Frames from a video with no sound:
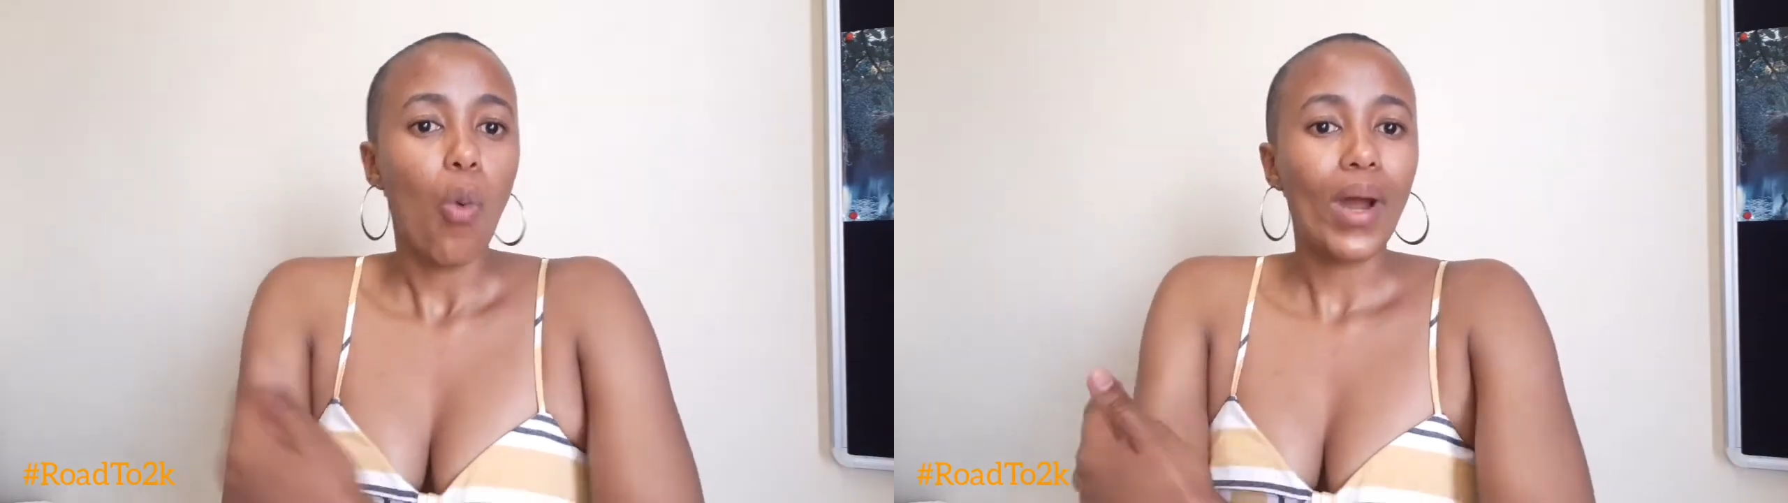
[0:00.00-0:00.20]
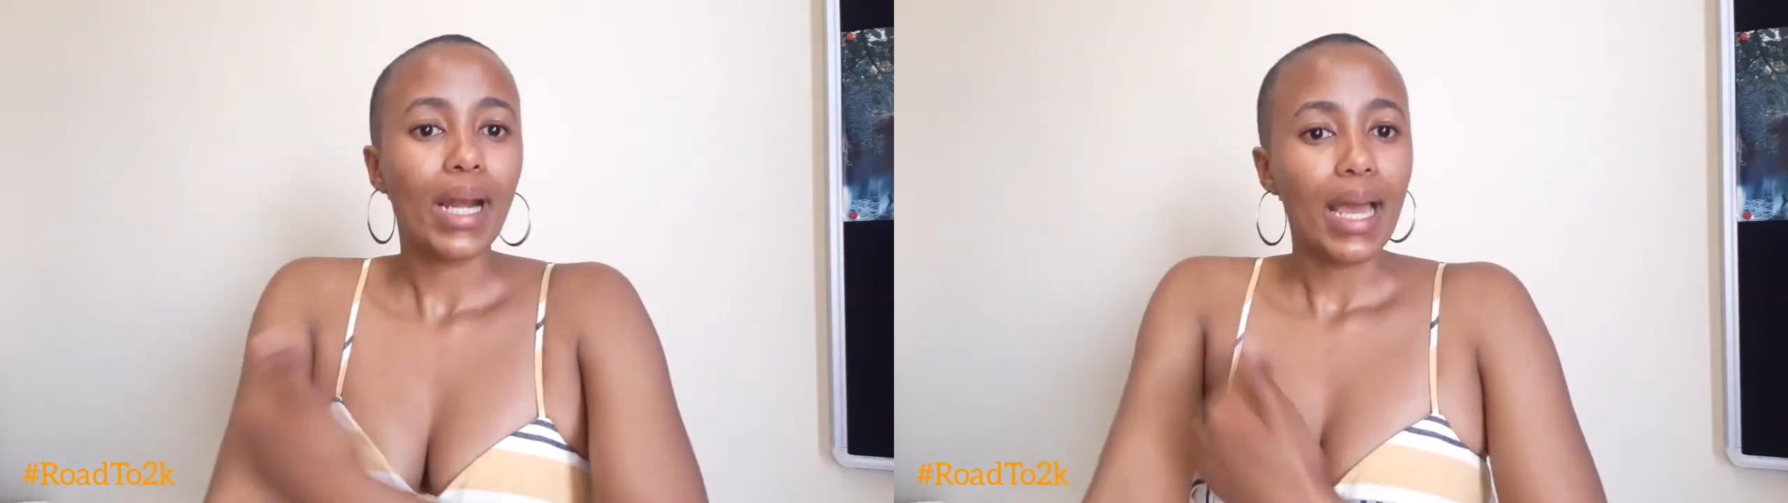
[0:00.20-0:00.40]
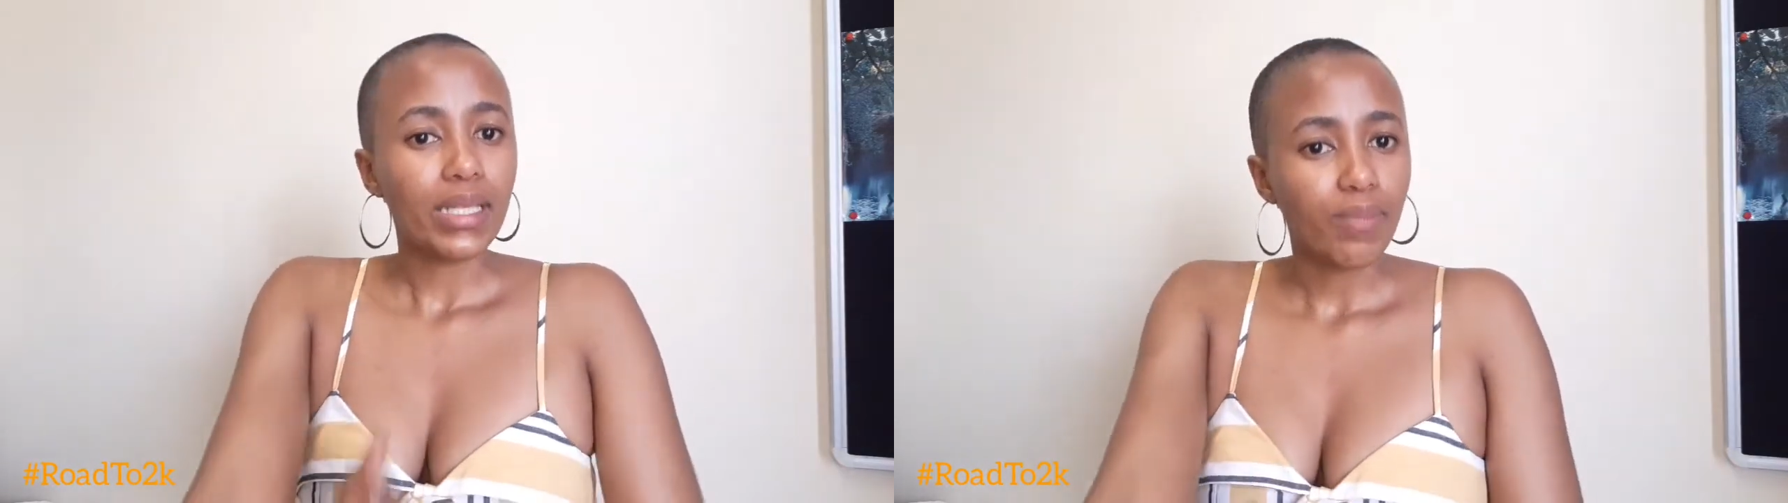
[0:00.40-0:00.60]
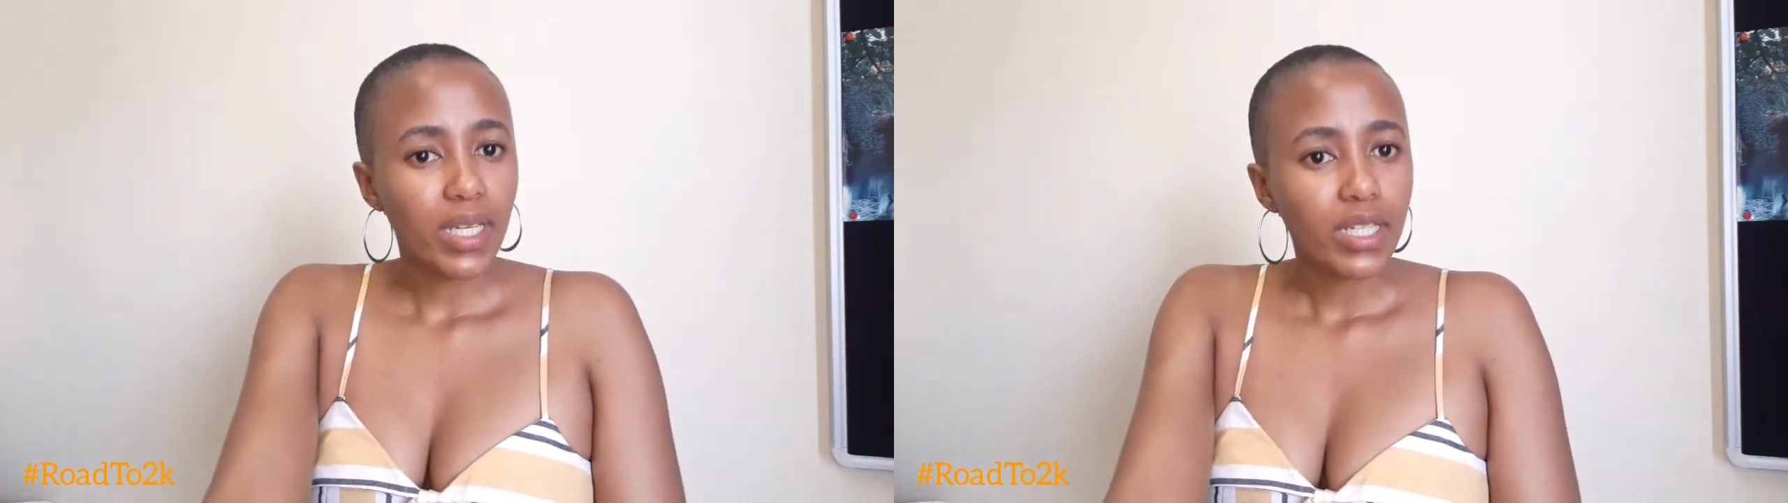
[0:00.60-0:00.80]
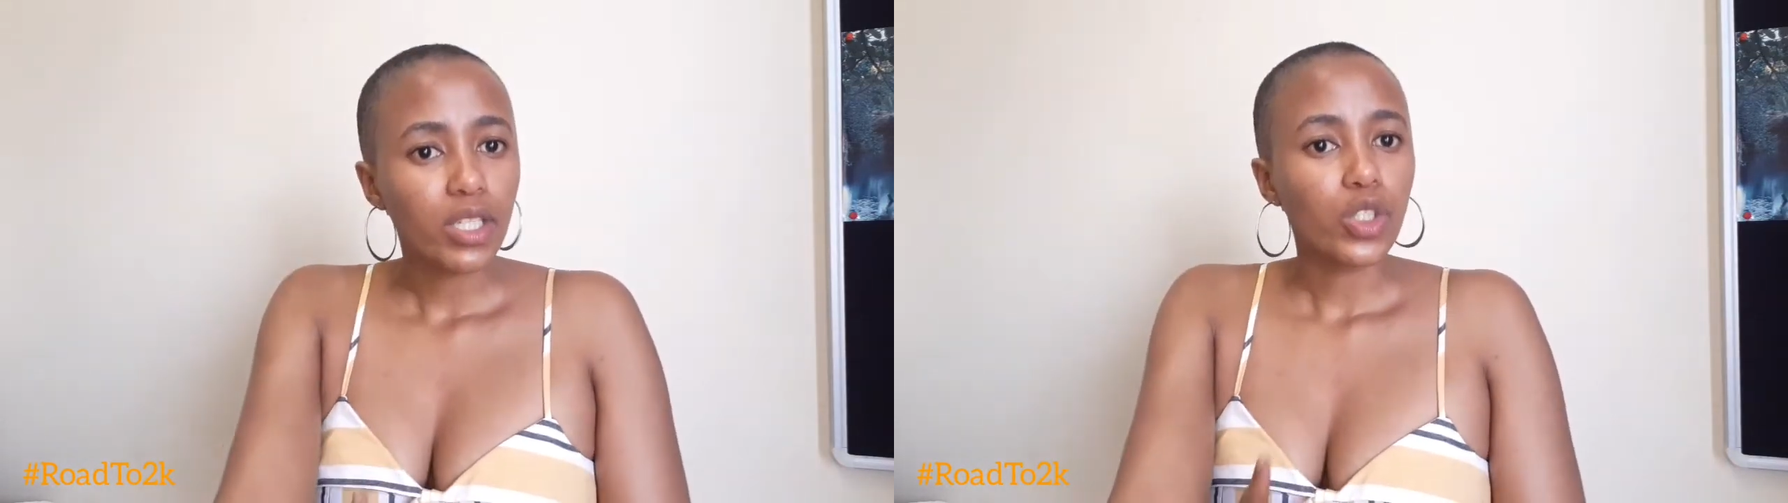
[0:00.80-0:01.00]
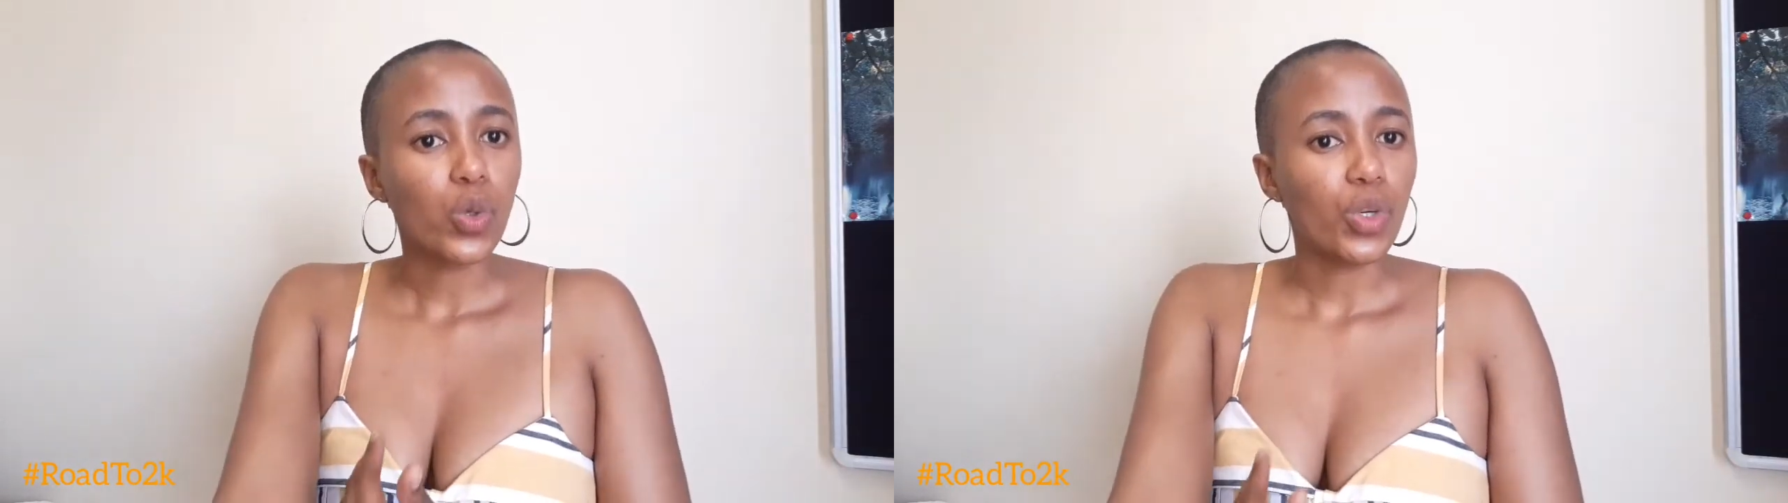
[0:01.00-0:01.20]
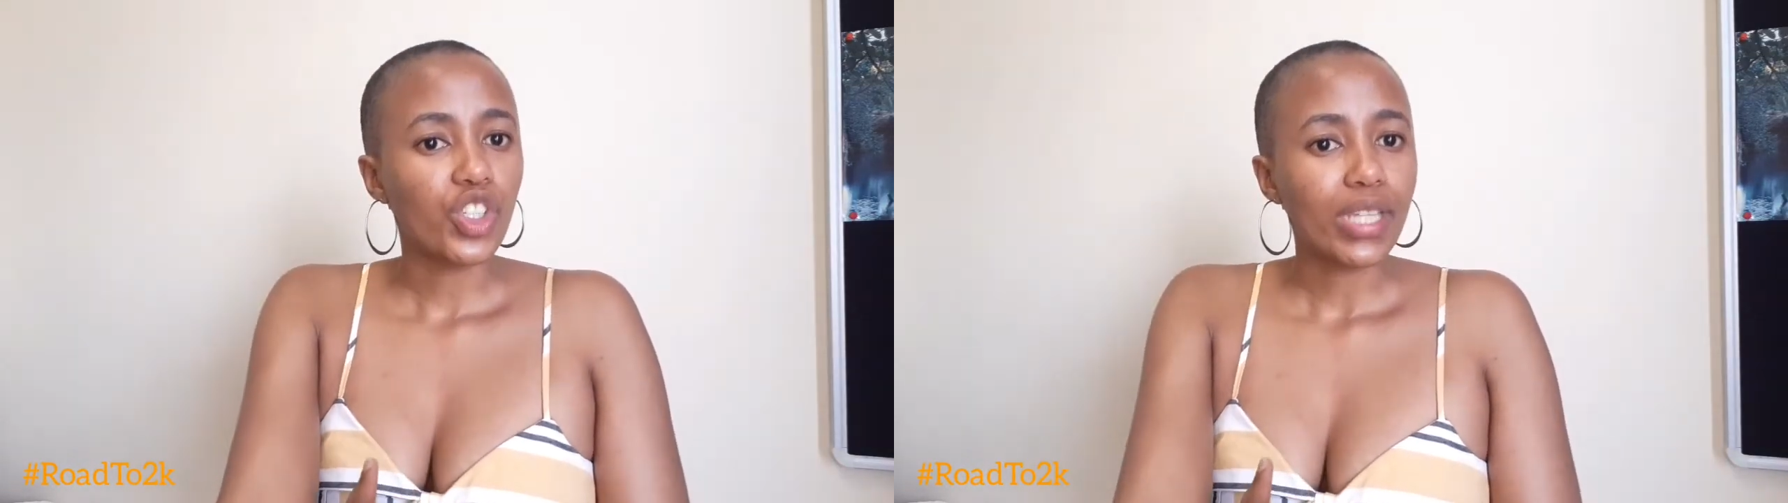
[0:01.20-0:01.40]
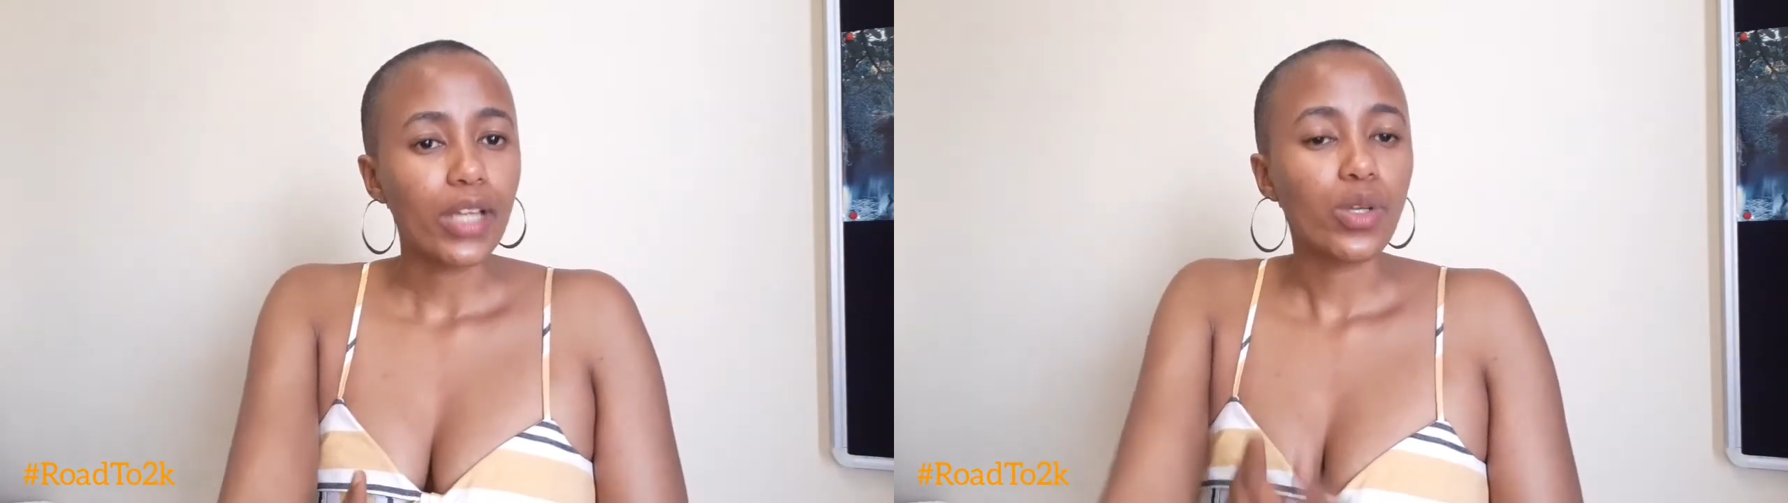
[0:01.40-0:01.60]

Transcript: What lies medial to which side?